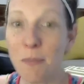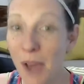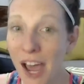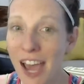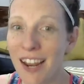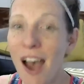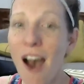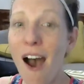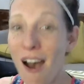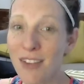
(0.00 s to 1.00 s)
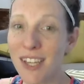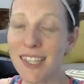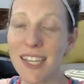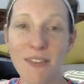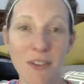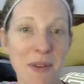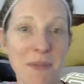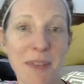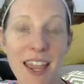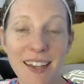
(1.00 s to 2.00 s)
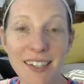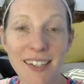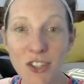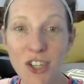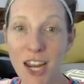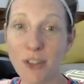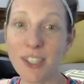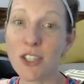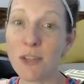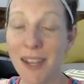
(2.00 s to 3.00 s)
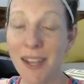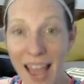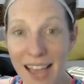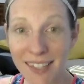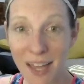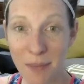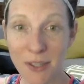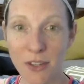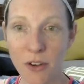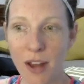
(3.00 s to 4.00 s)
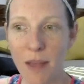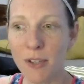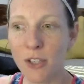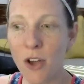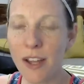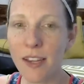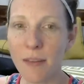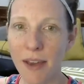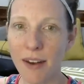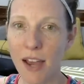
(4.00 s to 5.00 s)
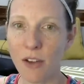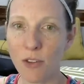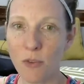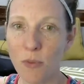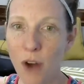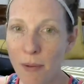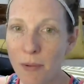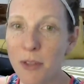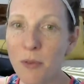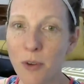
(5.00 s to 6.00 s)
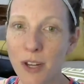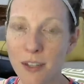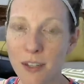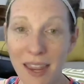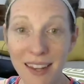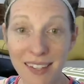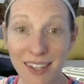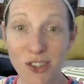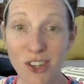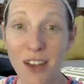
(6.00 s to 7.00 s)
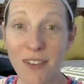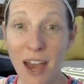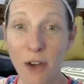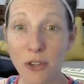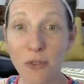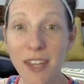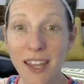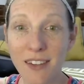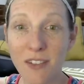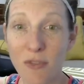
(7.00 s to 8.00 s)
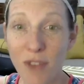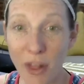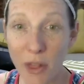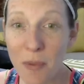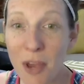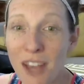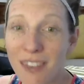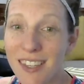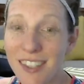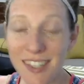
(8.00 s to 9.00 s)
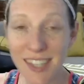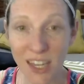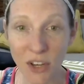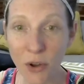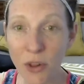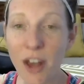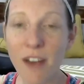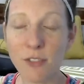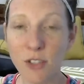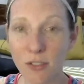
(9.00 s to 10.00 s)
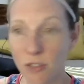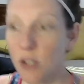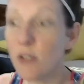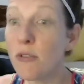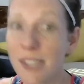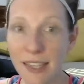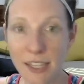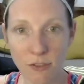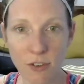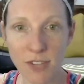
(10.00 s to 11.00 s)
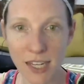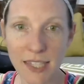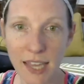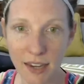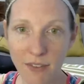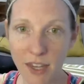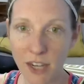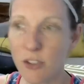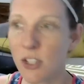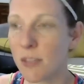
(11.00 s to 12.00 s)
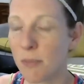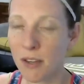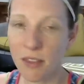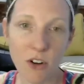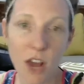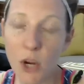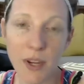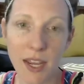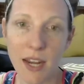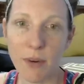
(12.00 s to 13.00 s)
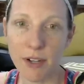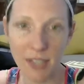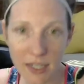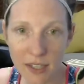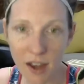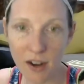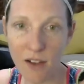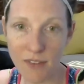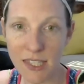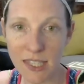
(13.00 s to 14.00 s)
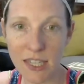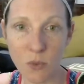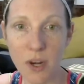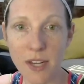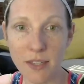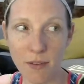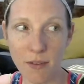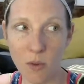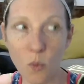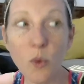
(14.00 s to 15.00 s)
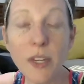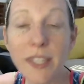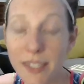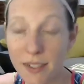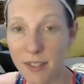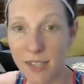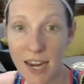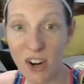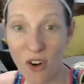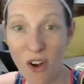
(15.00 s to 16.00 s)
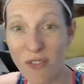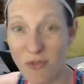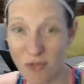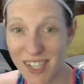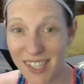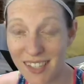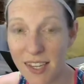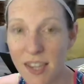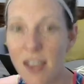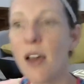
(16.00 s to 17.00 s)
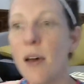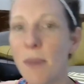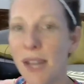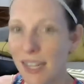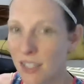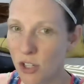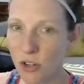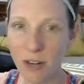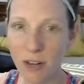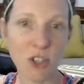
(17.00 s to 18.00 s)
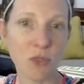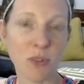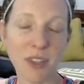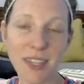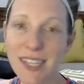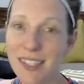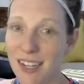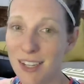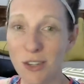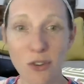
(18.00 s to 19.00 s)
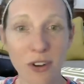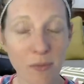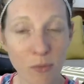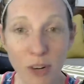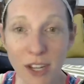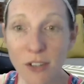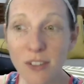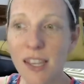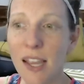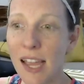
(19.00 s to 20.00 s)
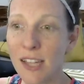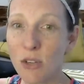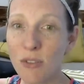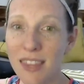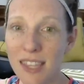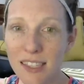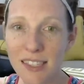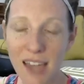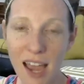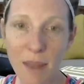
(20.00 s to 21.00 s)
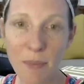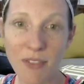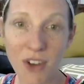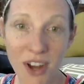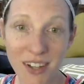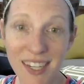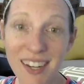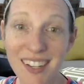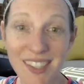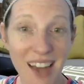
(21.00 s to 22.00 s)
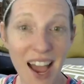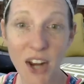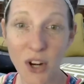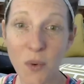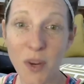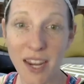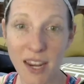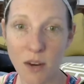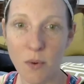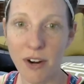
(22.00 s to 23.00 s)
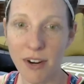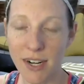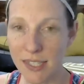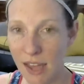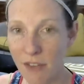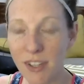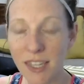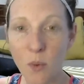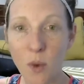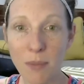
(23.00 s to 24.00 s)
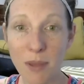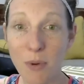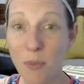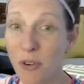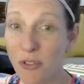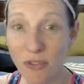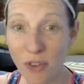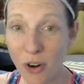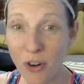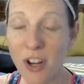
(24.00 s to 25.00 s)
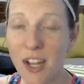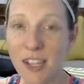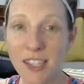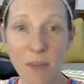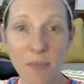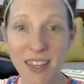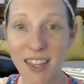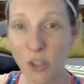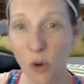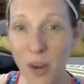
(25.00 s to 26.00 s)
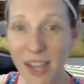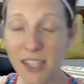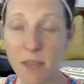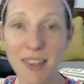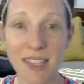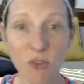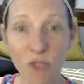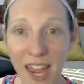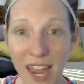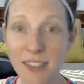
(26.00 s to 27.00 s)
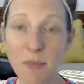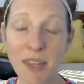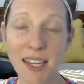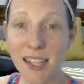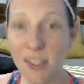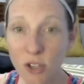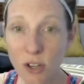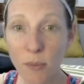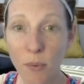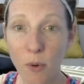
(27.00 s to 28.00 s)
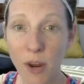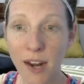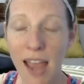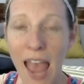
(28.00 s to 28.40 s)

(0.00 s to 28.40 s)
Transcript: But obviously, if you've been paying attention and you listened to my last episode, I've been talking about how you probably want to pay attention of how you can develop the skill of using these 15 second videos because they're not going anywhere. TikTok obviously is what is really taken off recently, but Instagram just released Instagram Reels. And so this type of content is not going anywhere. It is definitely what people prefer something that's quick, something that's fast, something that gets to the point.